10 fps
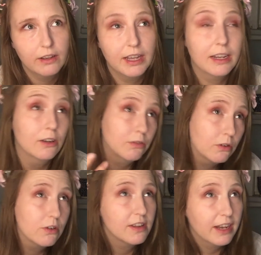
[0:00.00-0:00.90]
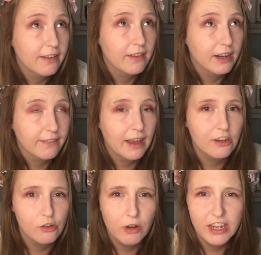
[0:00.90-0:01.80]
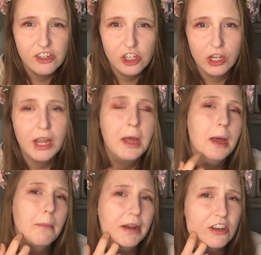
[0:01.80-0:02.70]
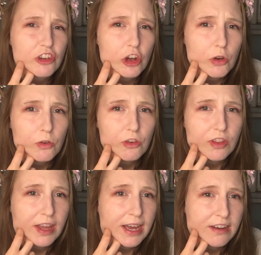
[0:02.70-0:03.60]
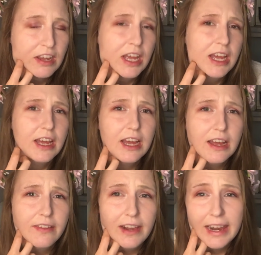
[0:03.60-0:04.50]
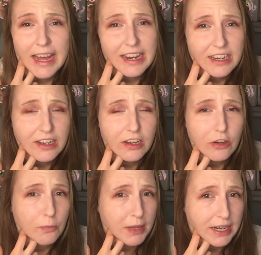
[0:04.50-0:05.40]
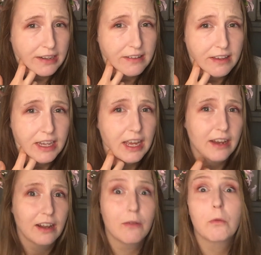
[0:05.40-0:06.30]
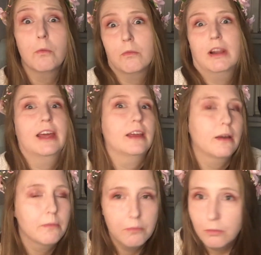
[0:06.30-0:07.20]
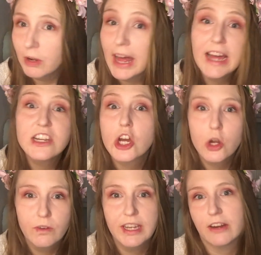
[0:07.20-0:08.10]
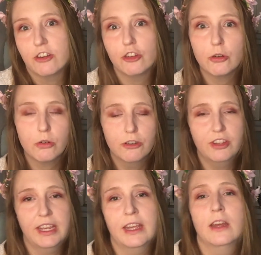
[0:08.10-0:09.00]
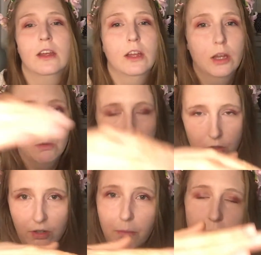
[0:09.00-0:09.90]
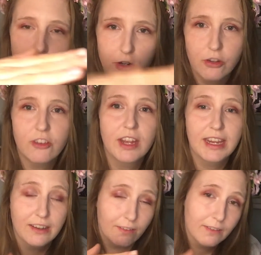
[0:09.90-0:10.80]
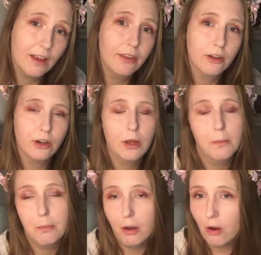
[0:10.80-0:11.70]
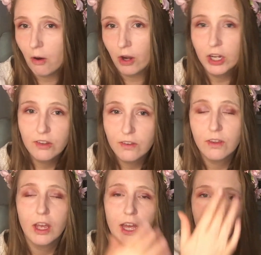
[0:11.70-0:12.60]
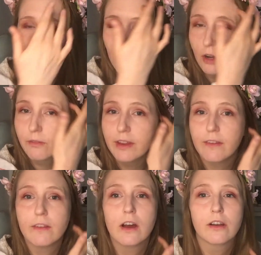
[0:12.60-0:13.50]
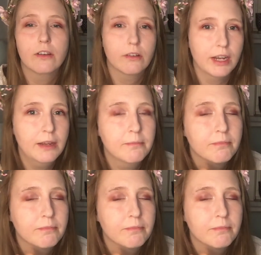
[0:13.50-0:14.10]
And of course that is an exaggeration, but it shows that the landed nobility and like land-owning aristocracy would prefer to stay in the southern parts of this country,